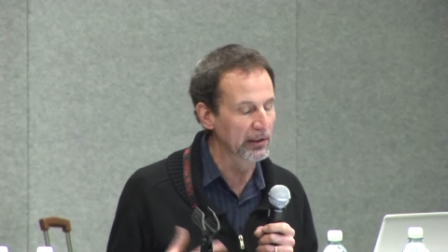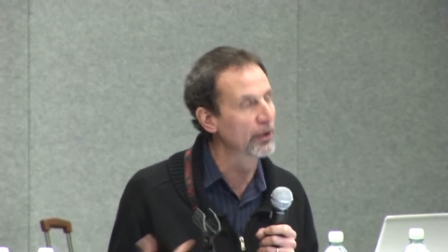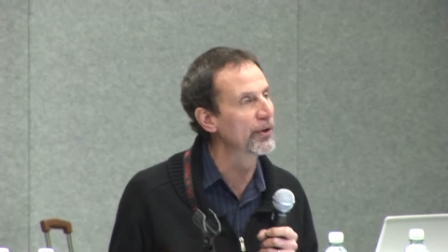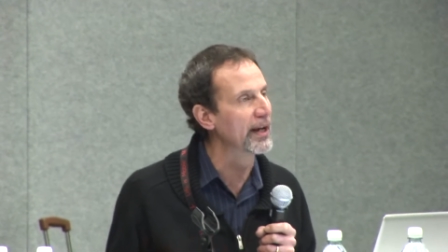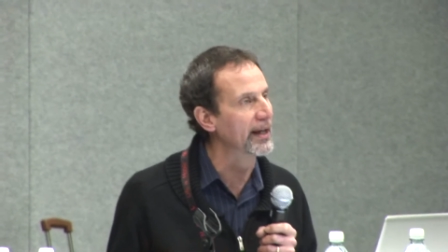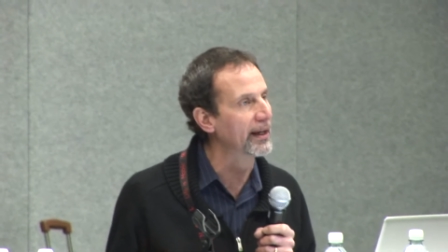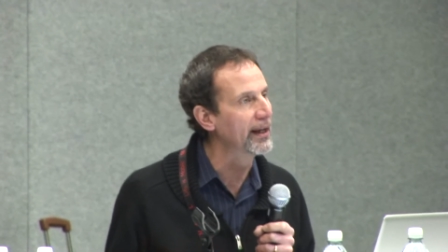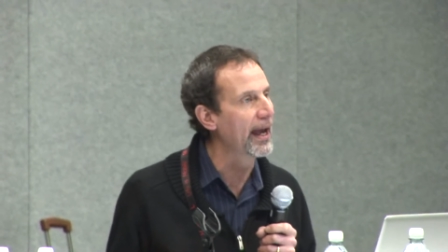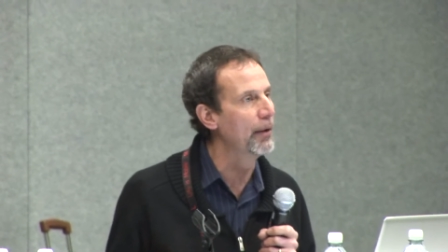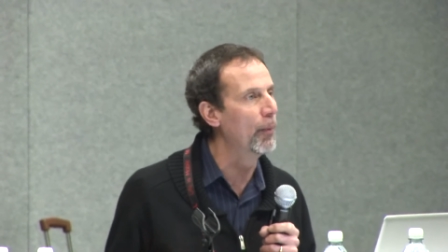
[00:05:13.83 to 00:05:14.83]
learning
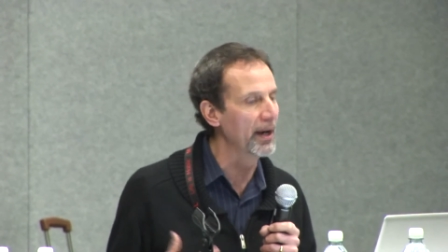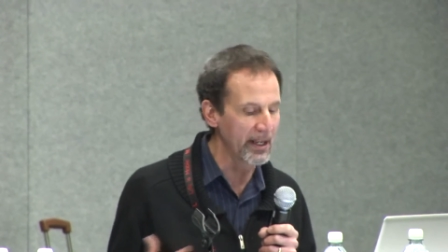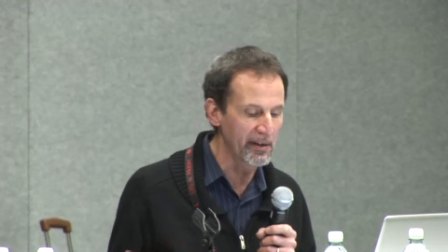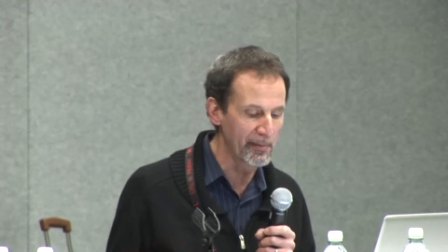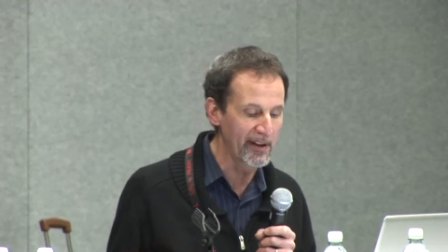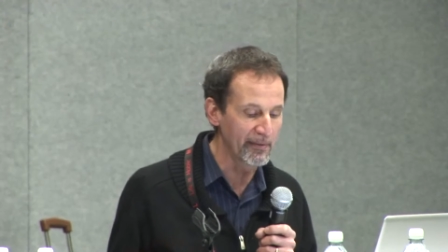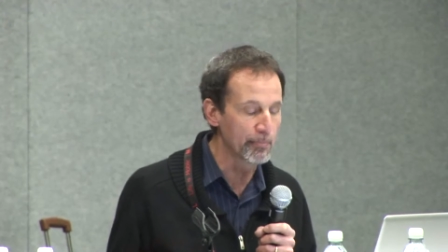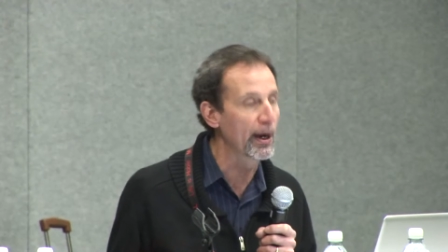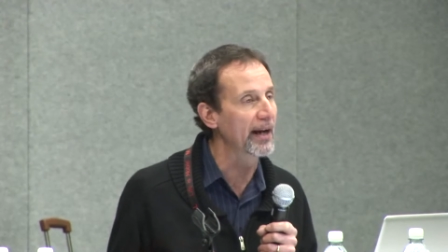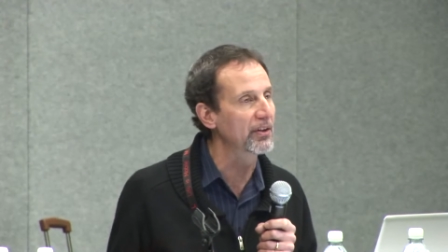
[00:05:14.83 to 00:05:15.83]
and what innovative
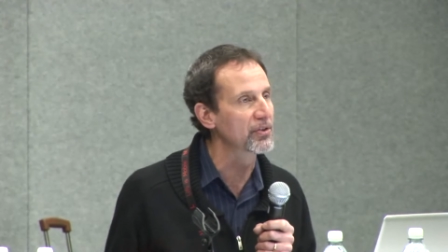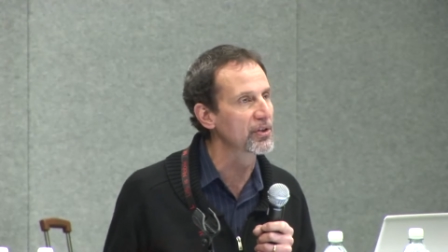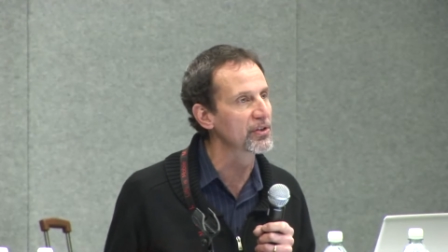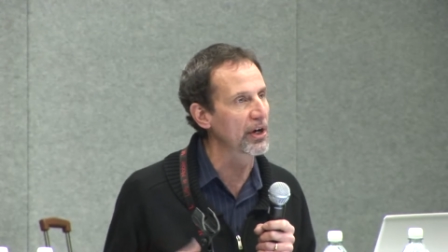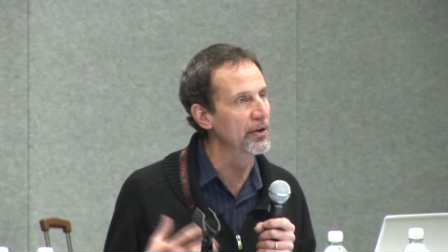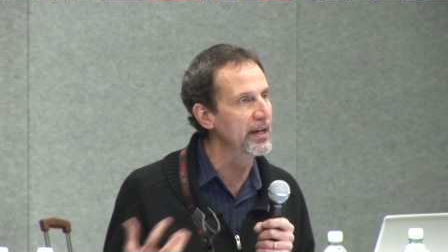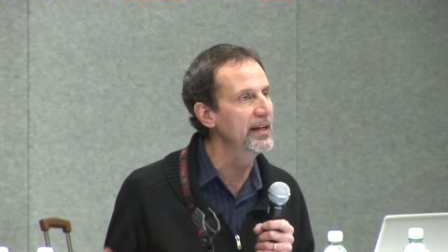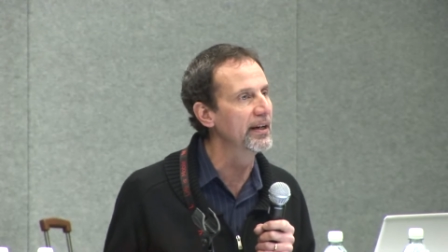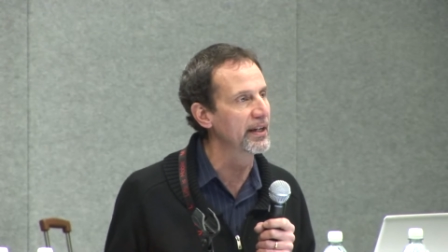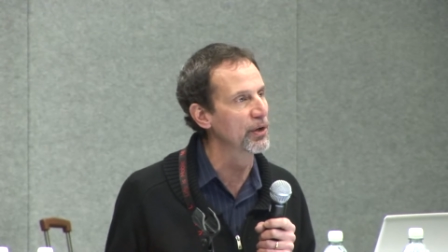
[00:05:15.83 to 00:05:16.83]
practices are
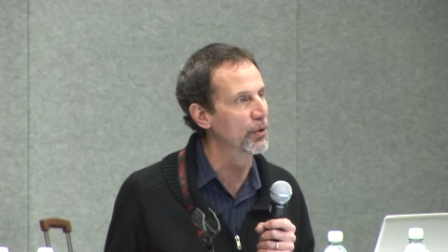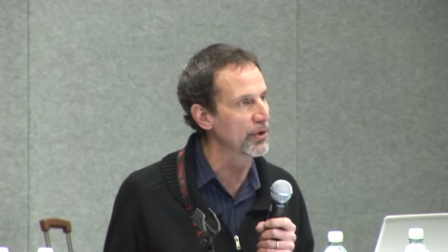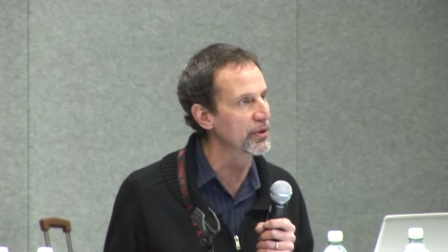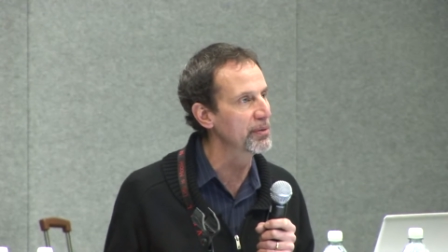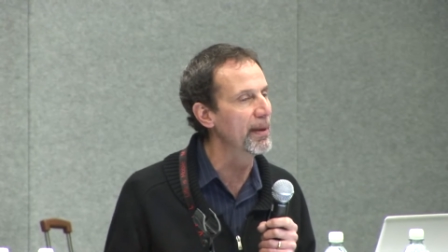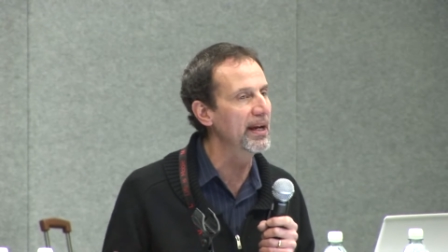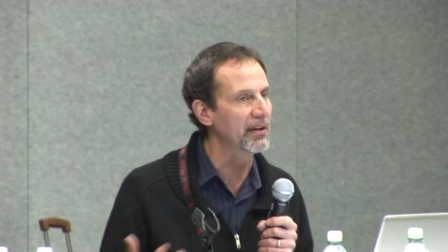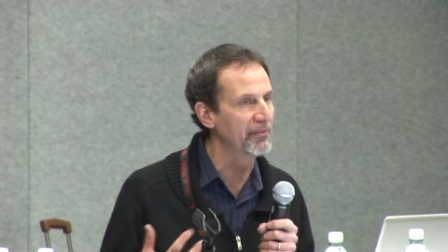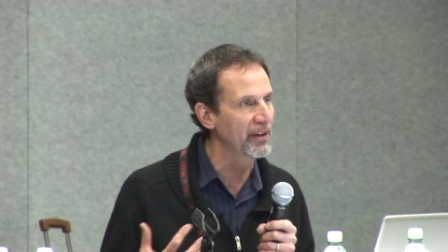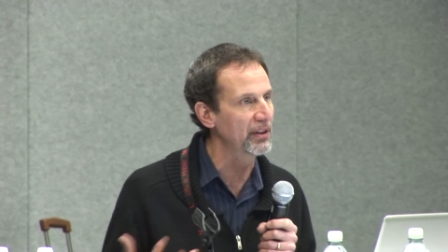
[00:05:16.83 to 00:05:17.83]
needed in order to make
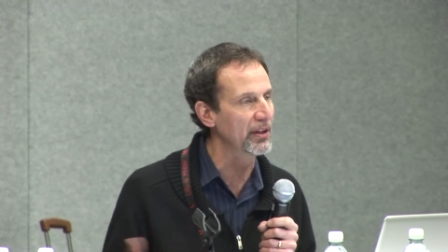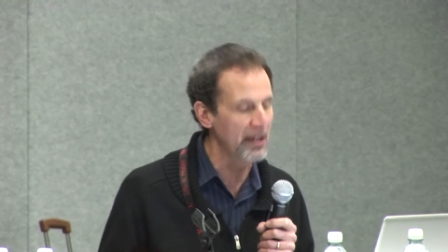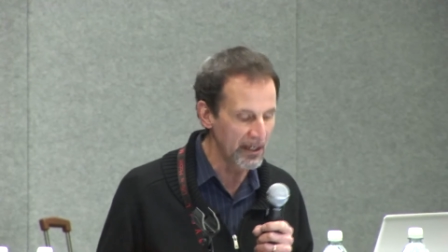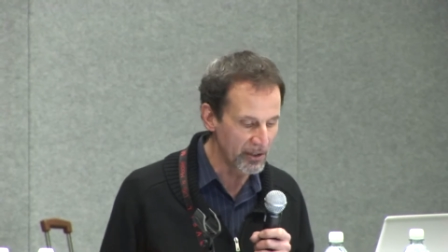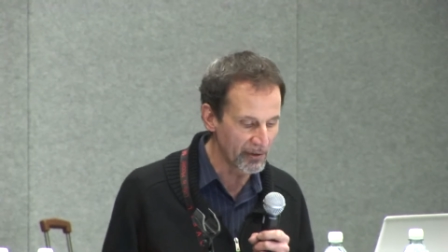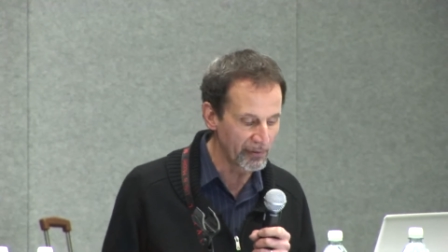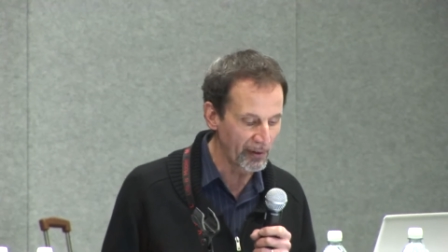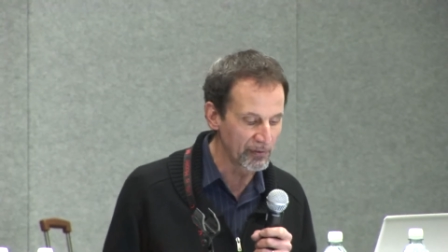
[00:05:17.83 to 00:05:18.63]
it fit the needs of